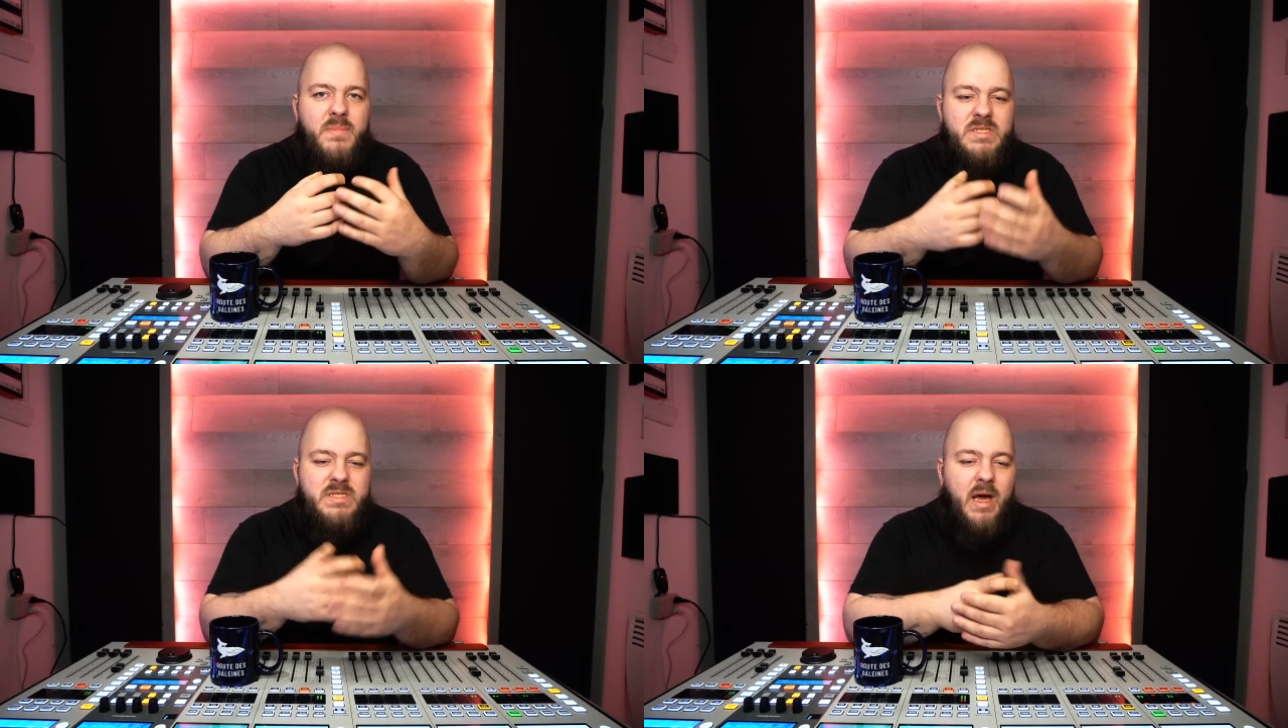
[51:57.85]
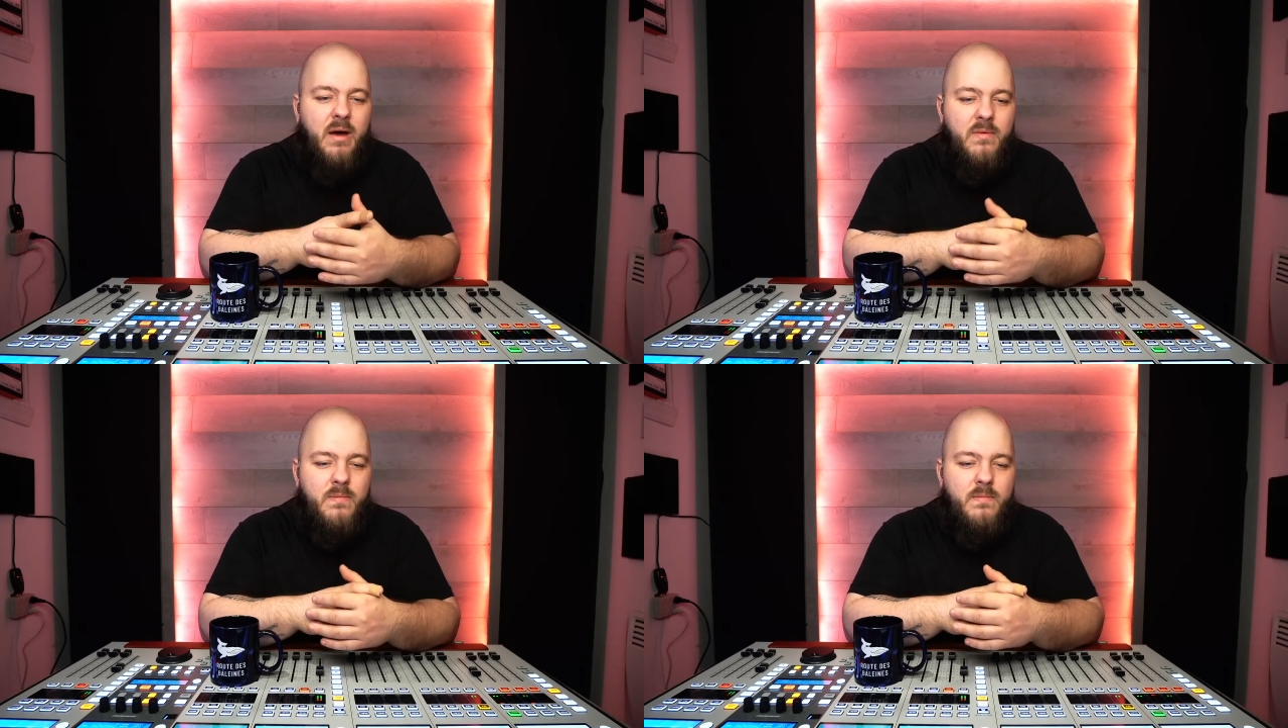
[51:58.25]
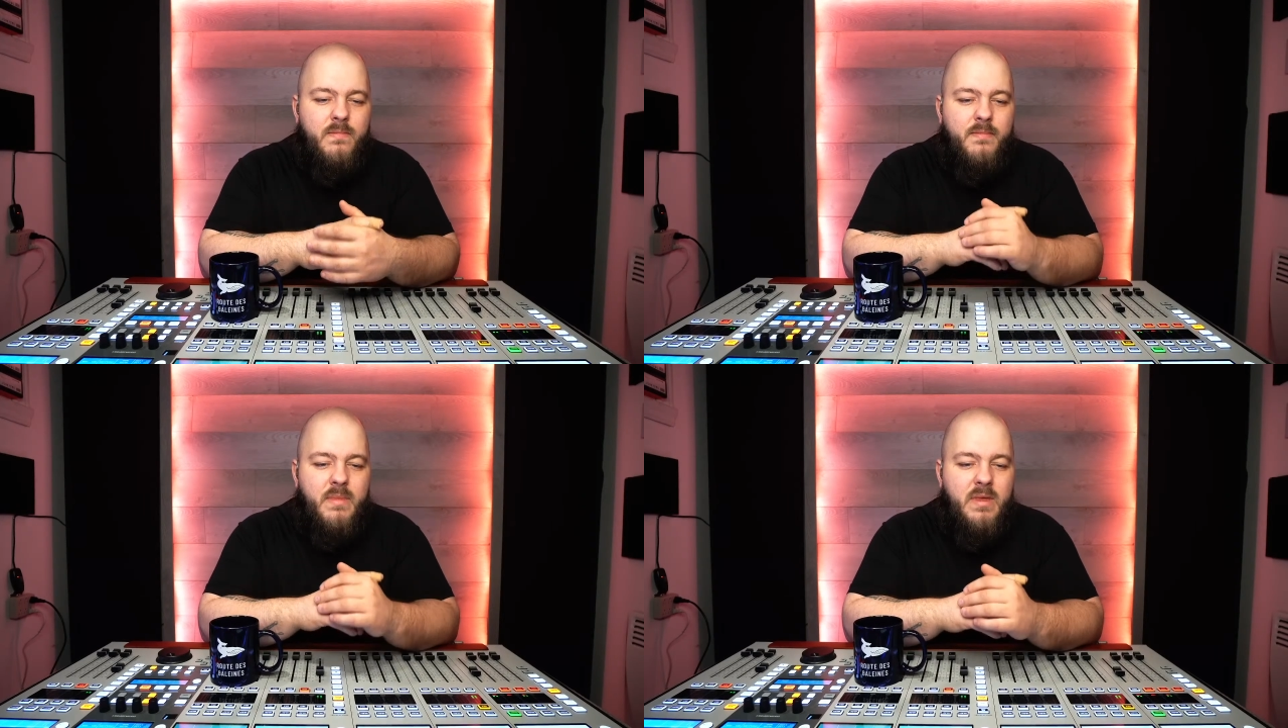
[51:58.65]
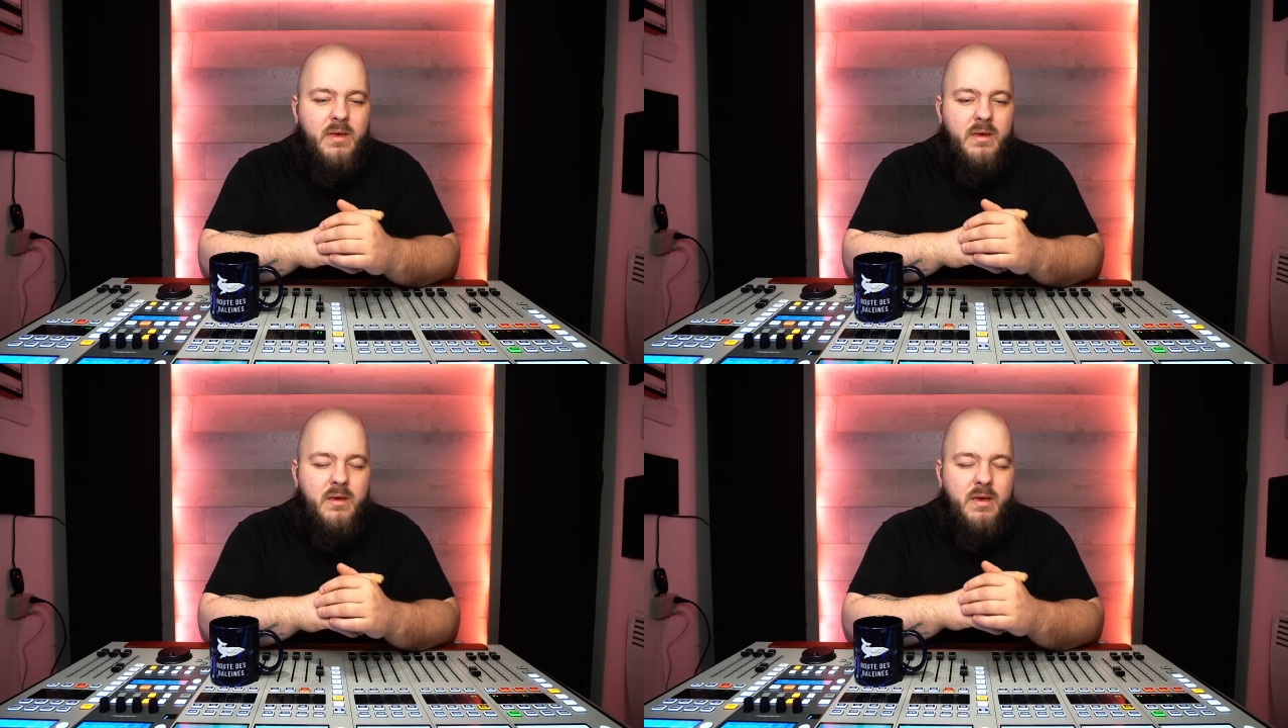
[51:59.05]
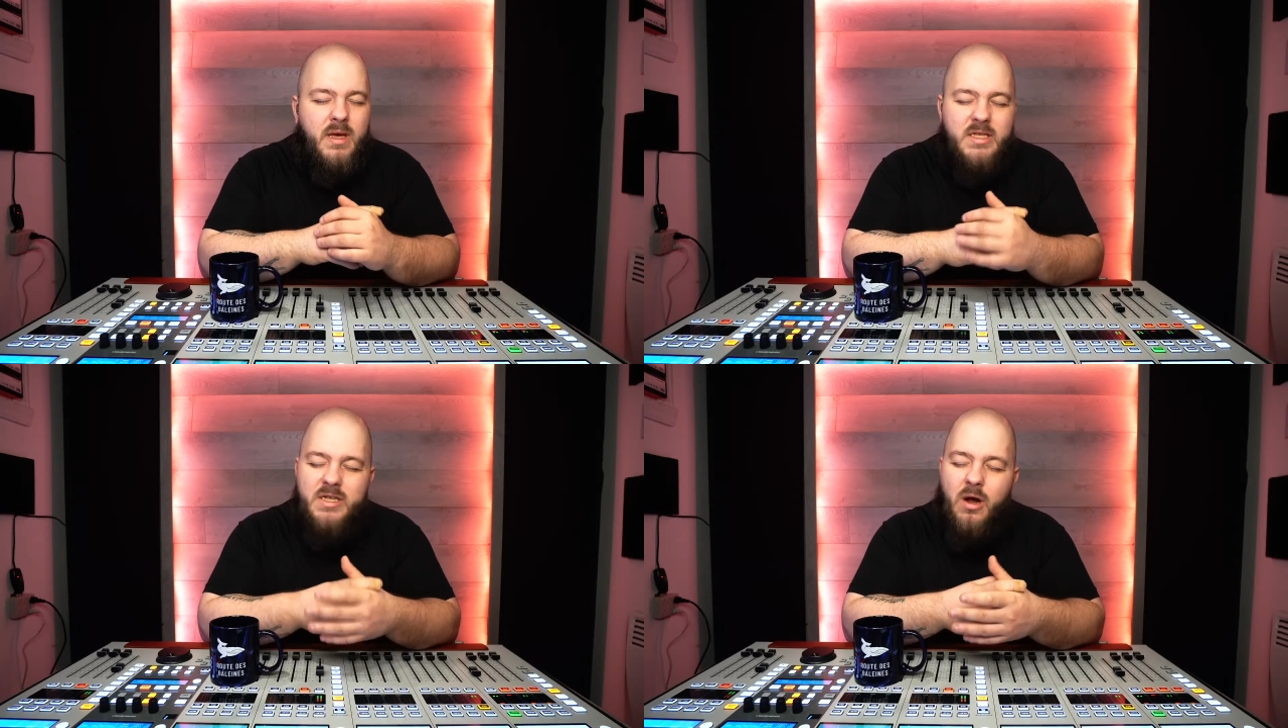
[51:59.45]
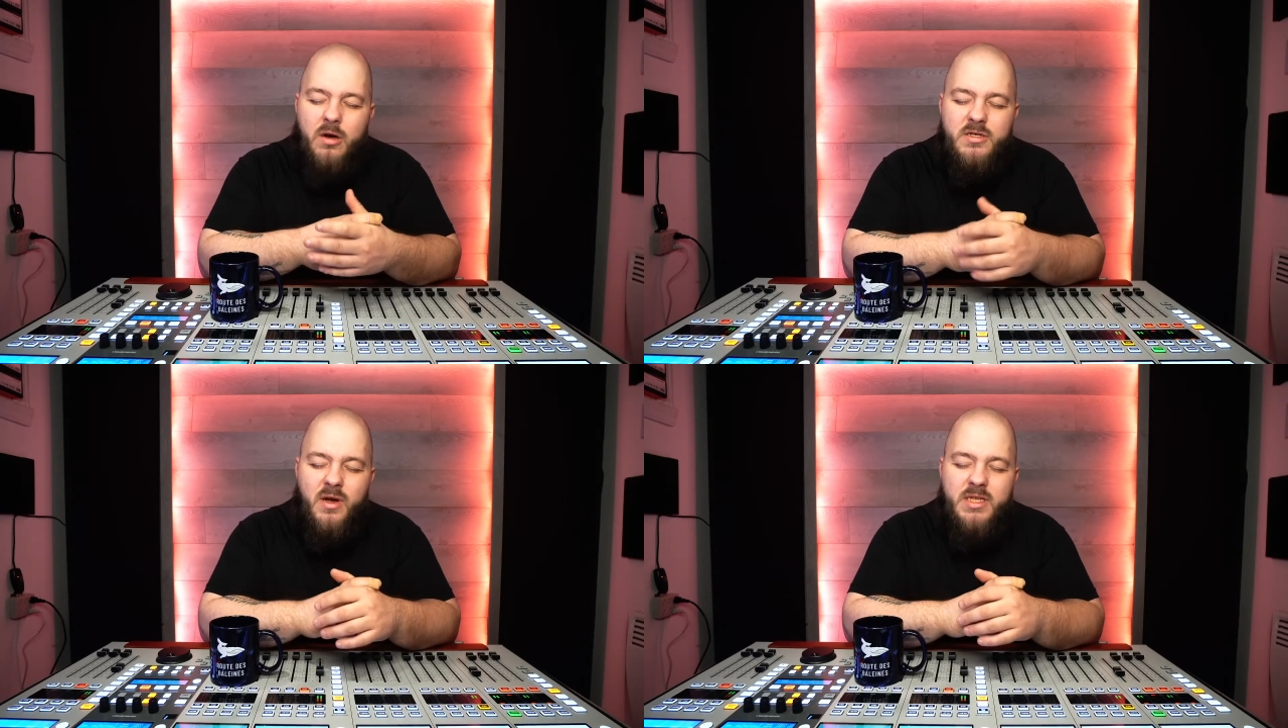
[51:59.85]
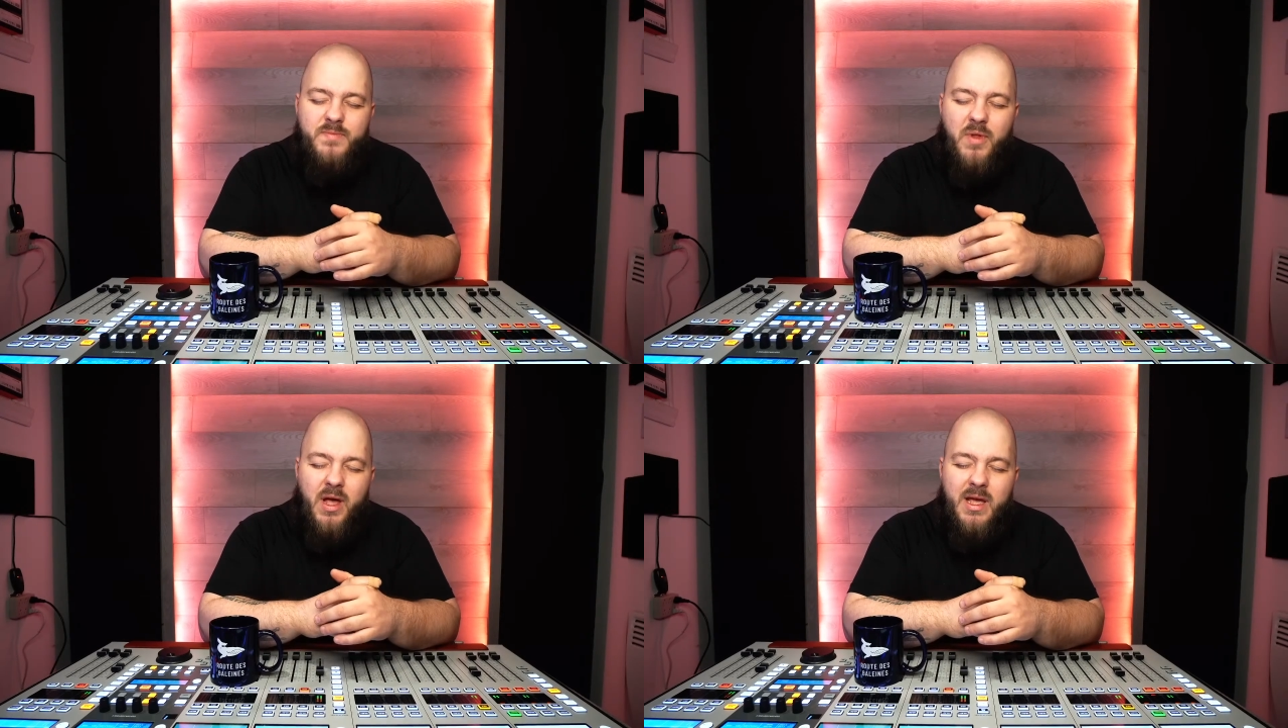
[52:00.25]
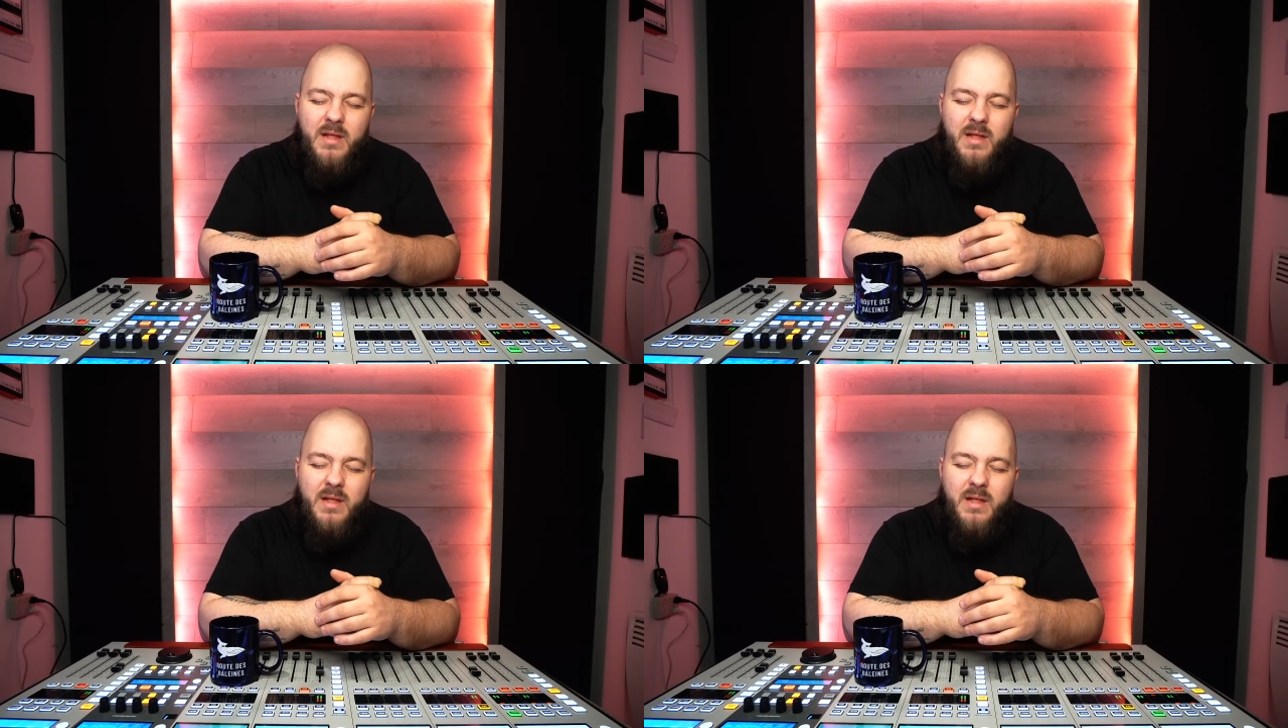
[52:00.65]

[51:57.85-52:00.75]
sound. It's hard to explain,